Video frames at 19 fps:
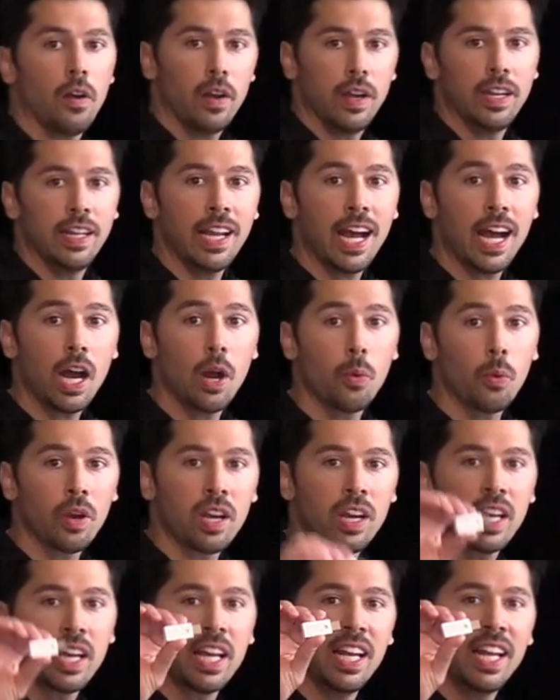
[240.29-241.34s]
All right, now we're
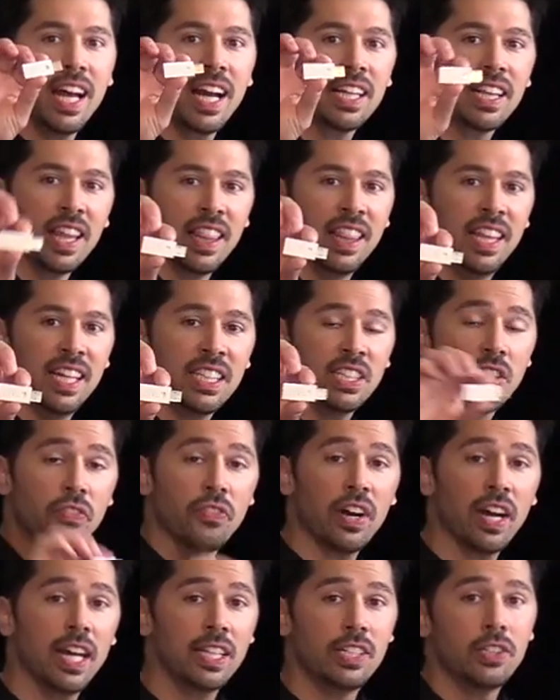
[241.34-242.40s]
gonna connect this
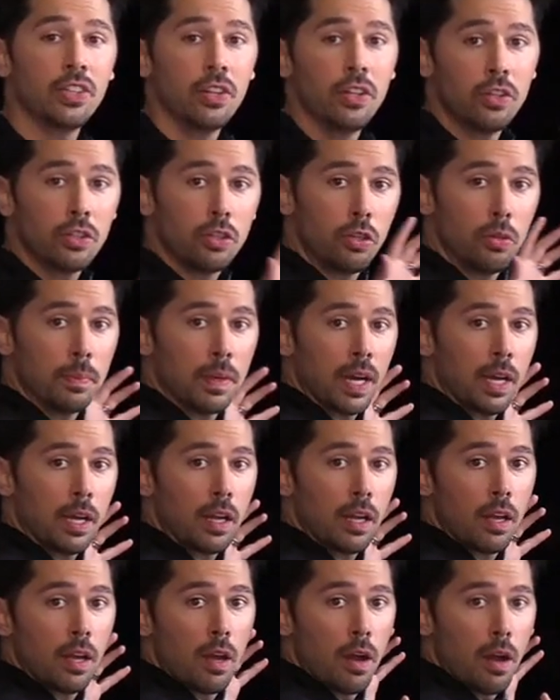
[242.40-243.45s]
device to my
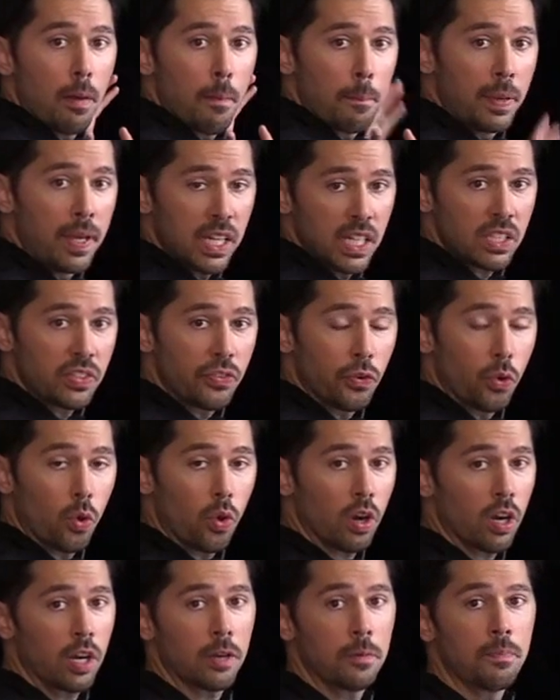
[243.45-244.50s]

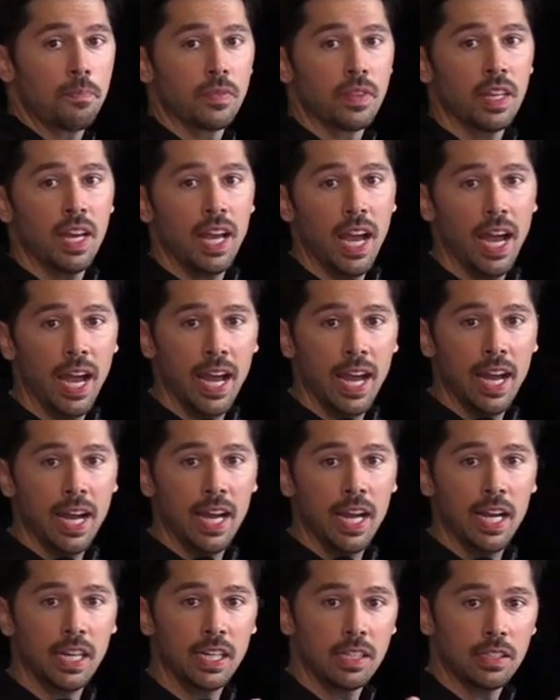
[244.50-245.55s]
PS4
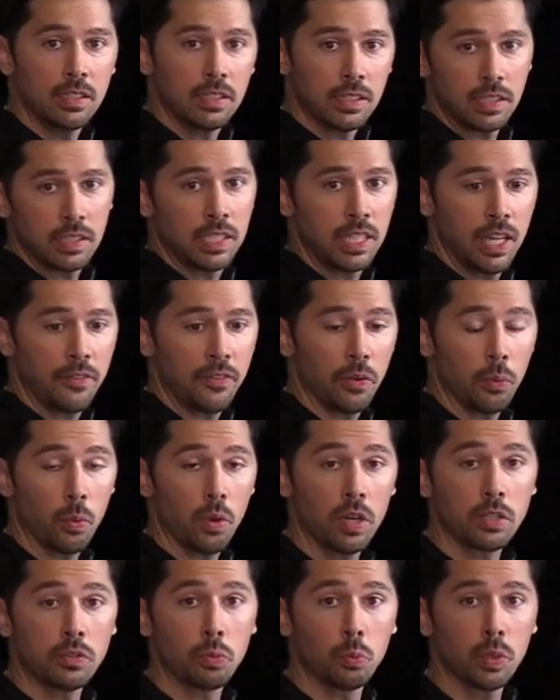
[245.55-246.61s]
and see if it
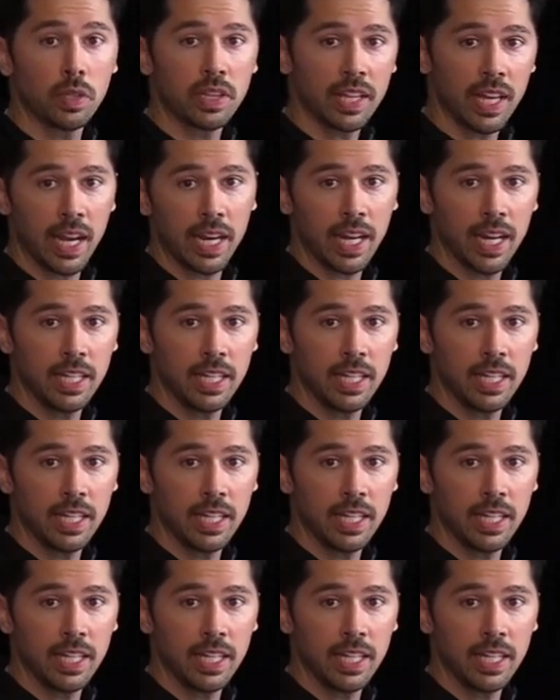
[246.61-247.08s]
works with that